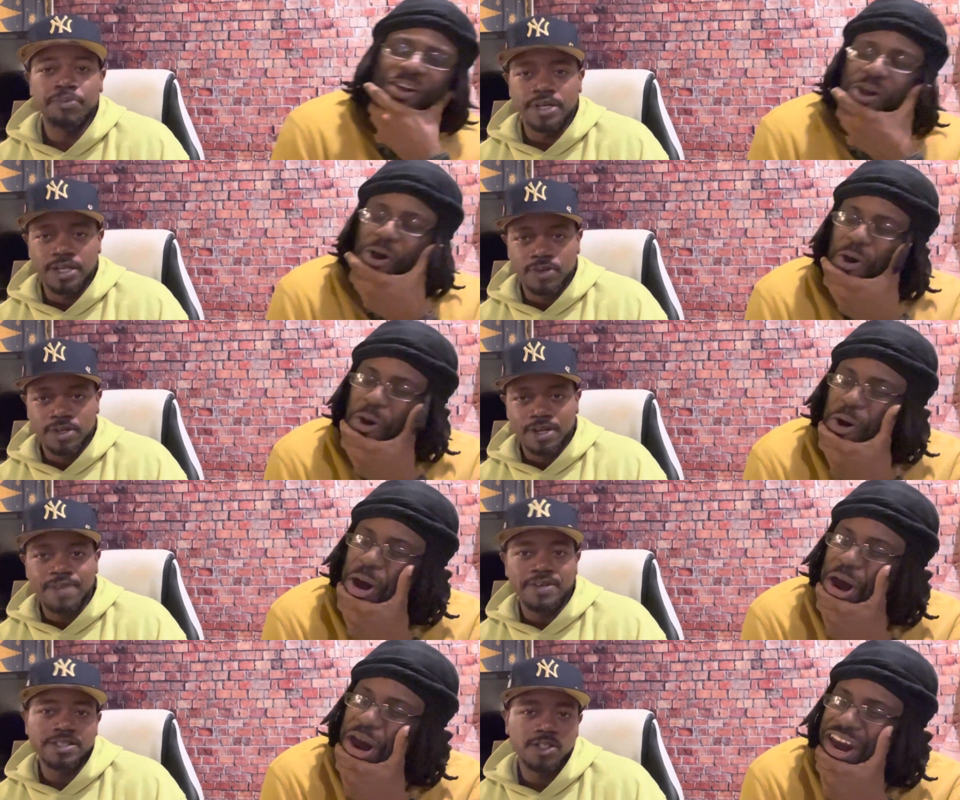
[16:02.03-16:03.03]
Speaker 1: Renner.
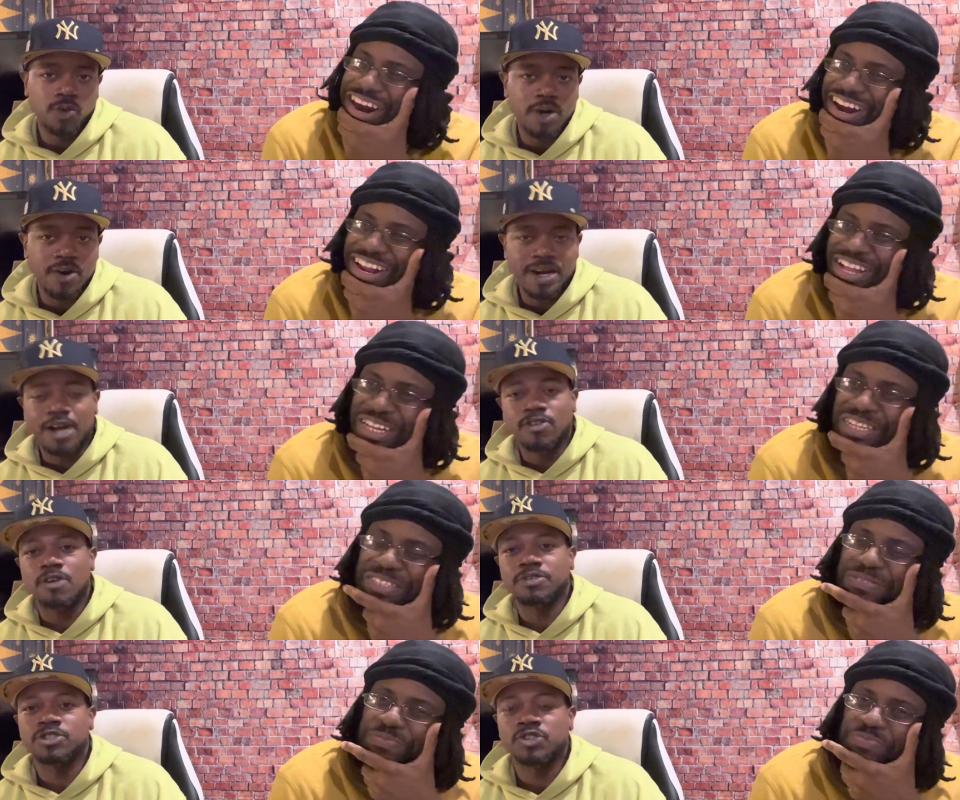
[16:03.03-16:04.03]
Like if I seen her walking, I
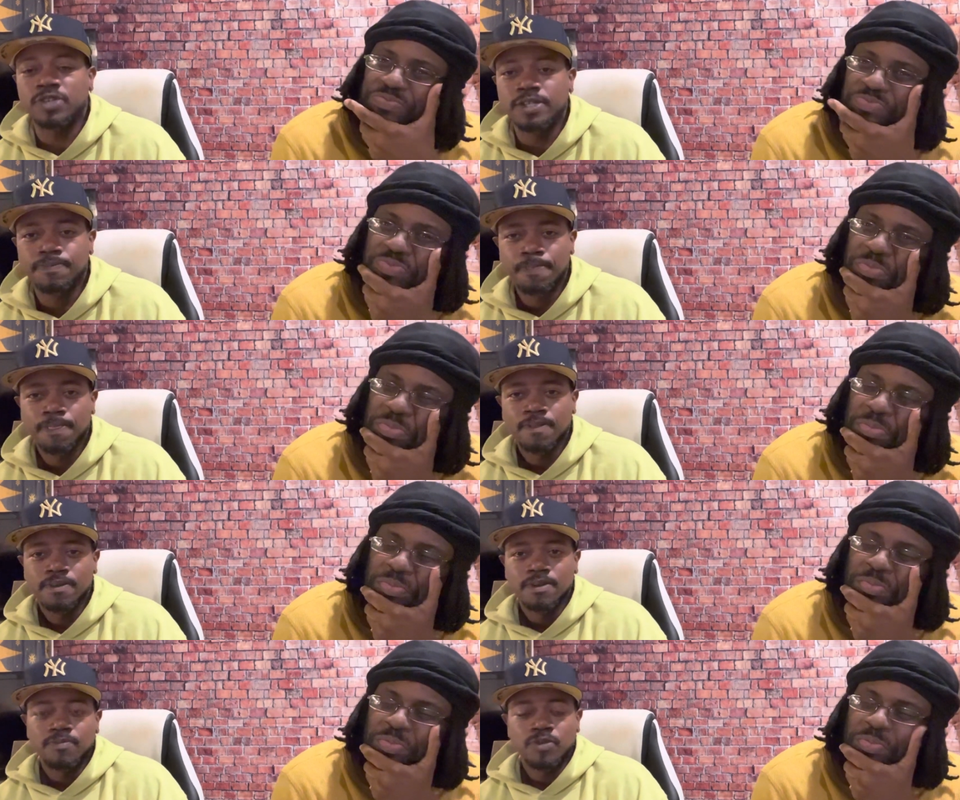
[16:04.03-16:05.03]
cross the street.
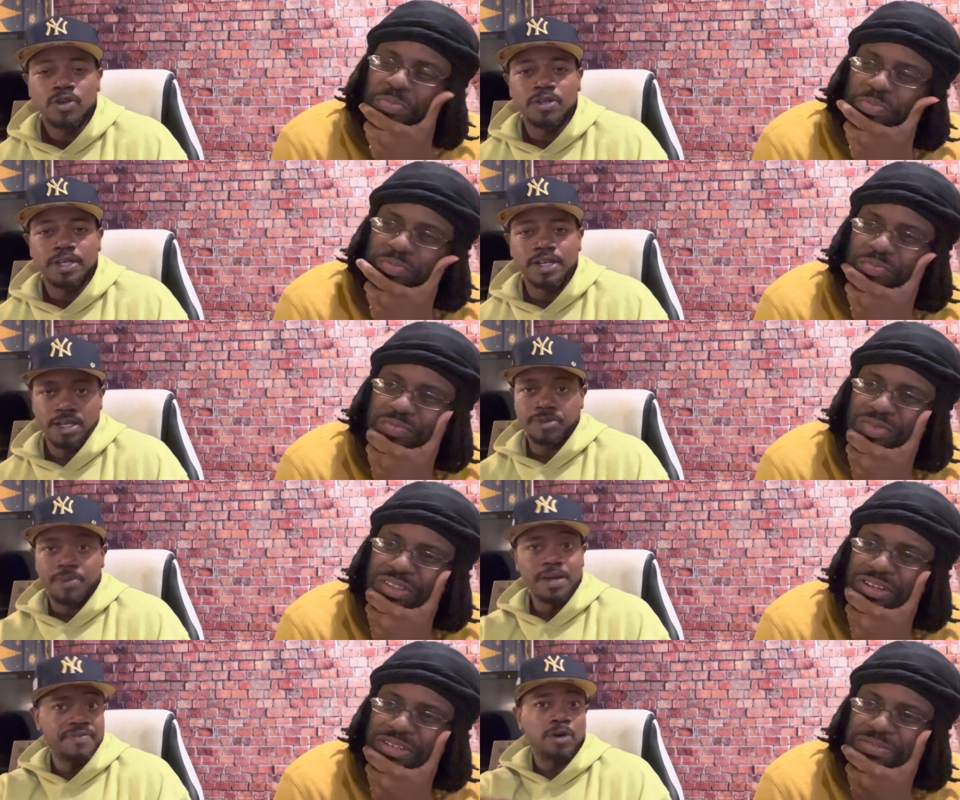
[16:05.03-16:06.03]
You know, and, and I'm
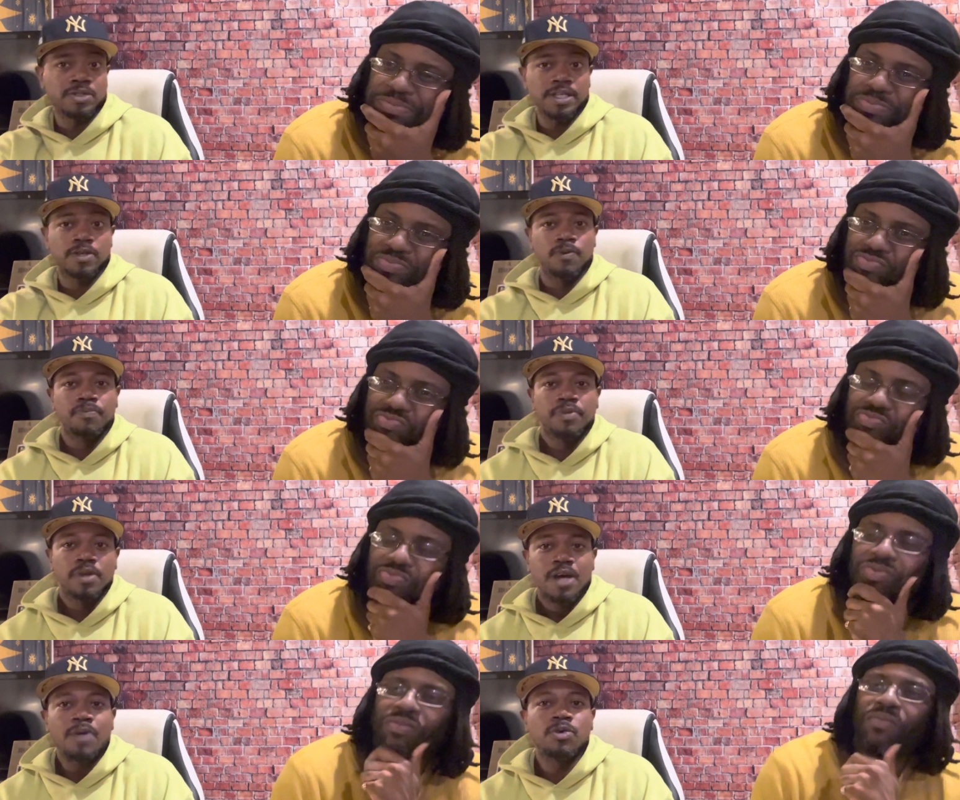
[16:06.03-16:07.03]
talking about if I was single.
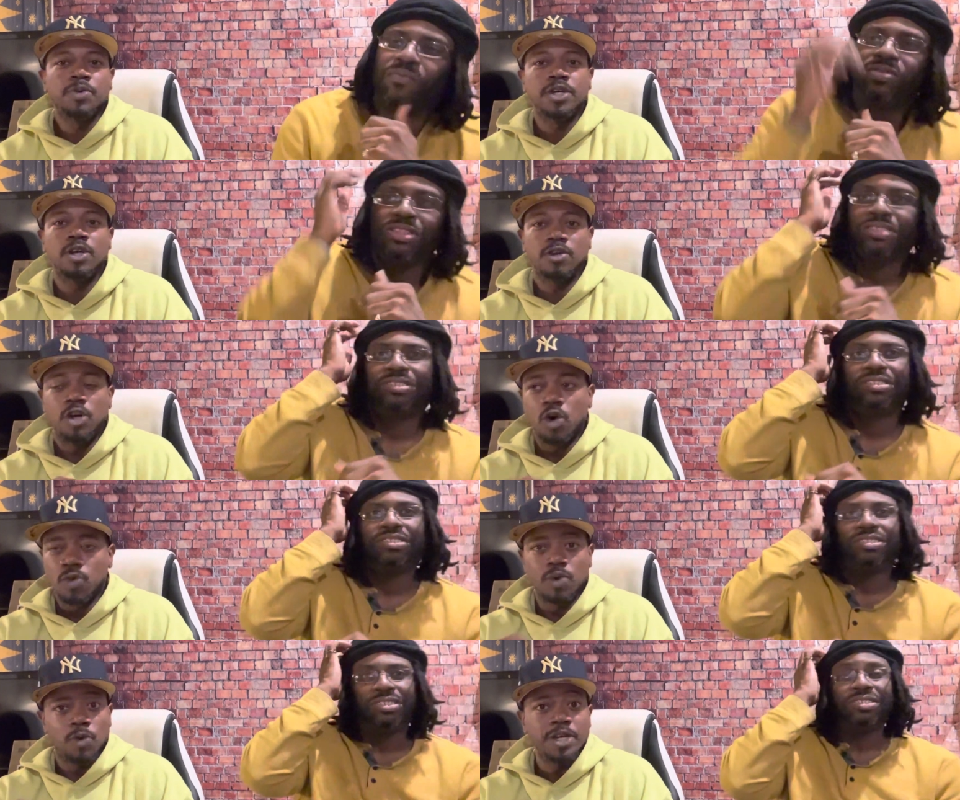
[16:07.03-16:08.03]
I would wouldn't
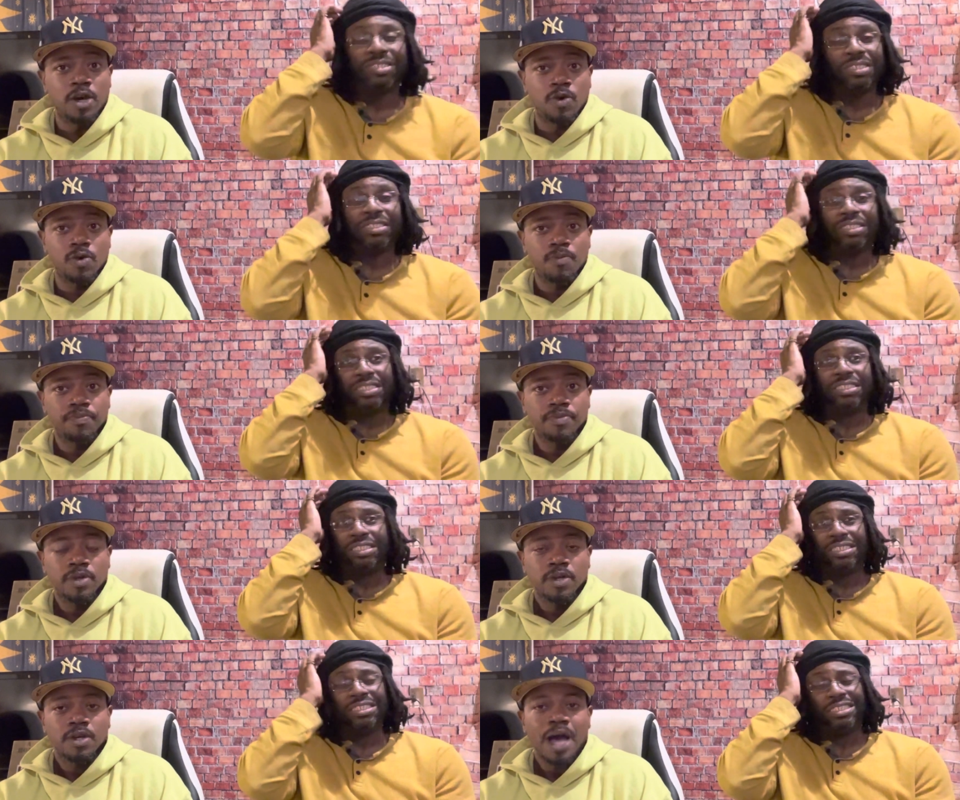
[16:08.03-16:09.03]
knowing what we know,
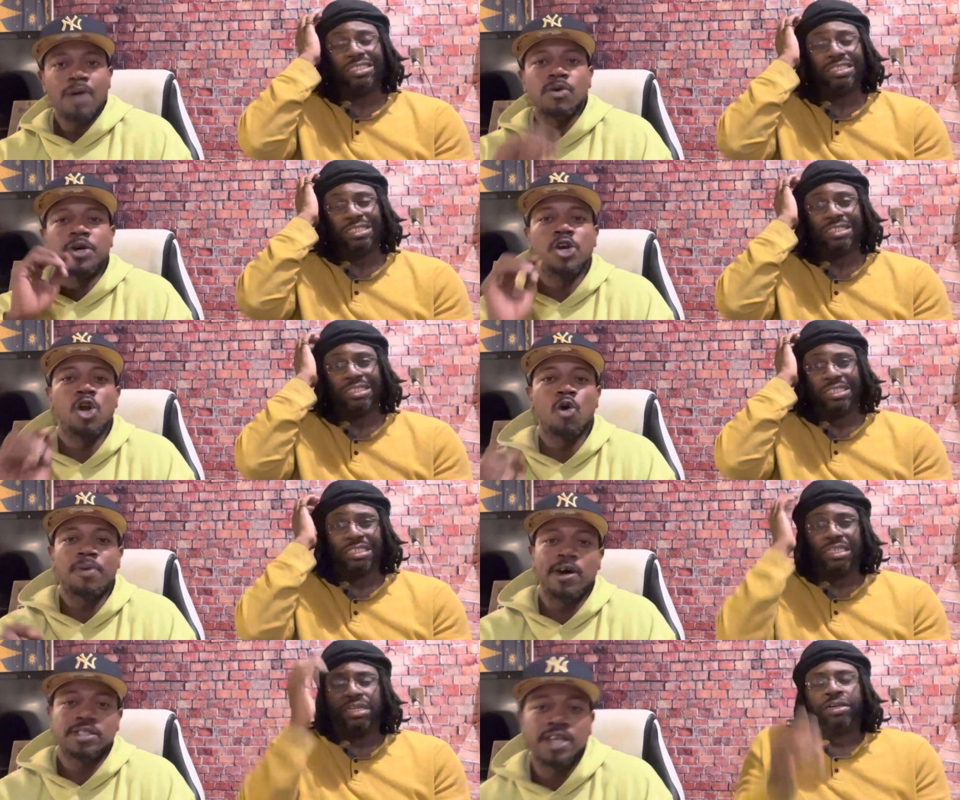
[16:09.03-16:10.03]
I would want no
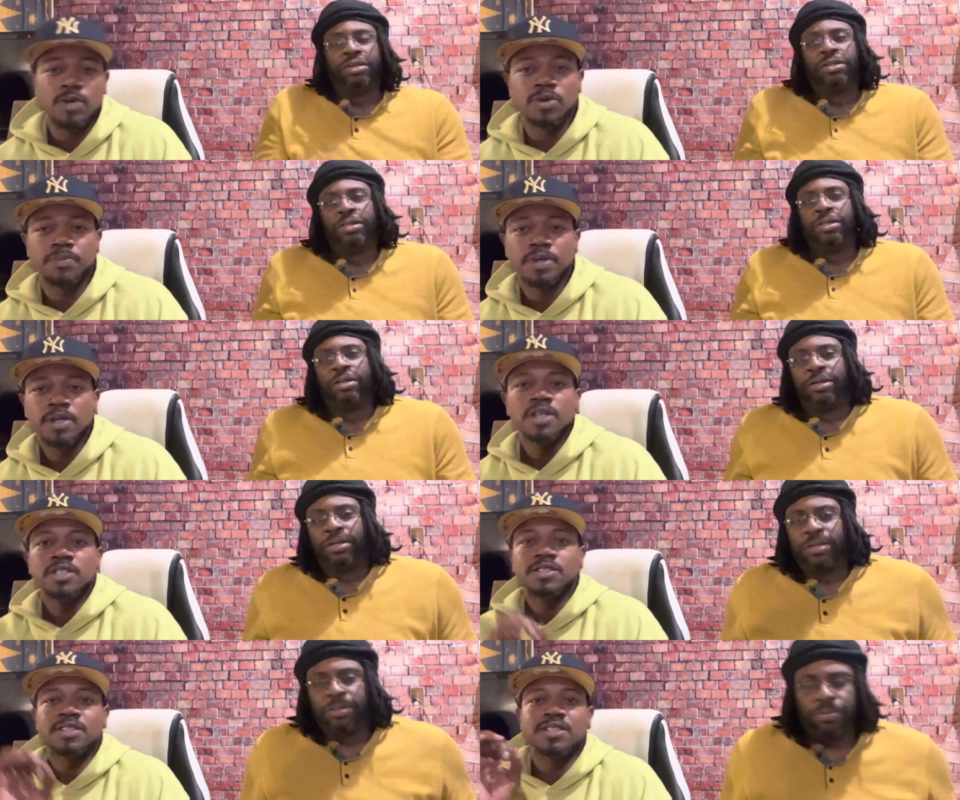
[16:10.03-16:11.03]
part to that woman.
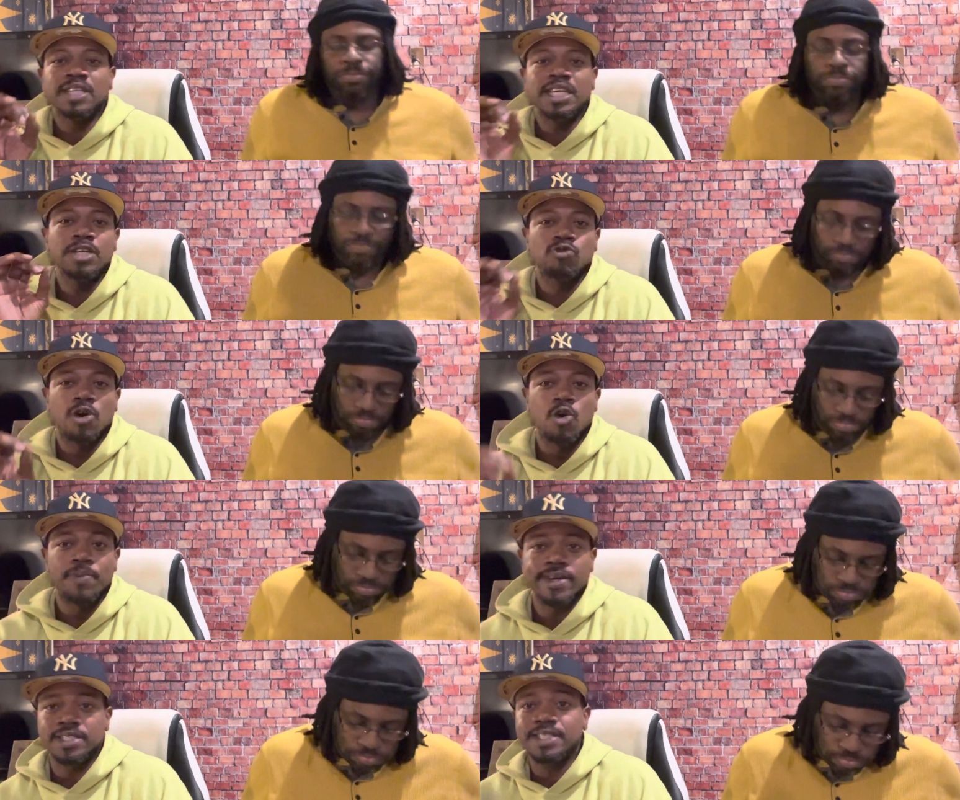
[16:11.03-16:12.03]
Zero,
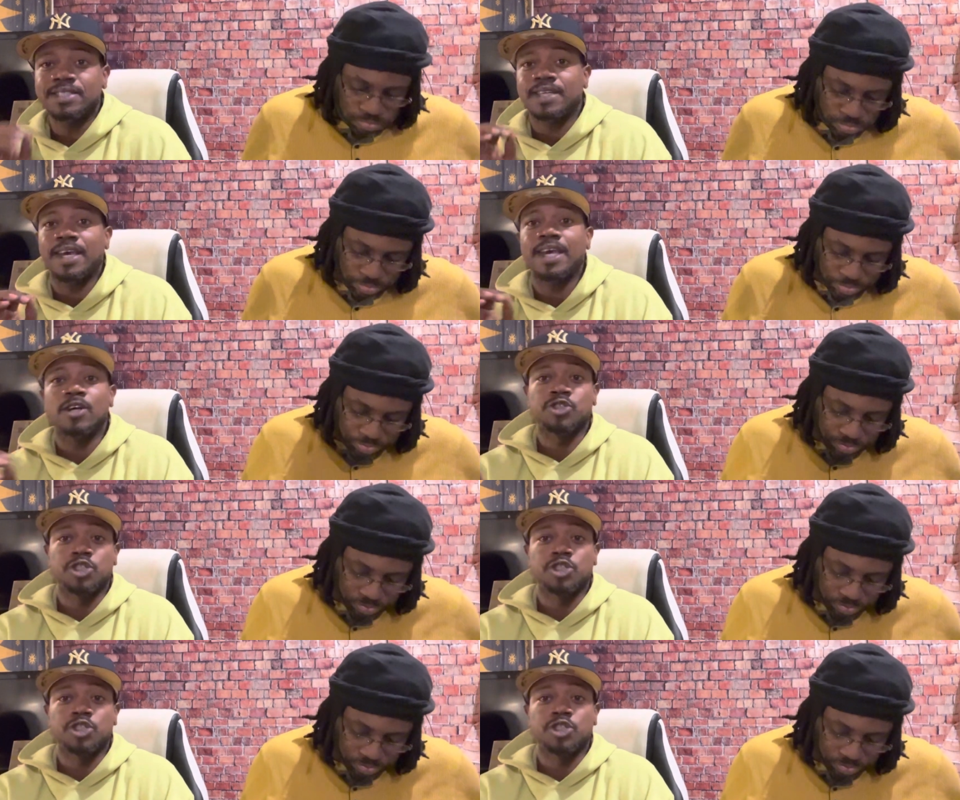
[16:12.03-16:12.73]
because she tells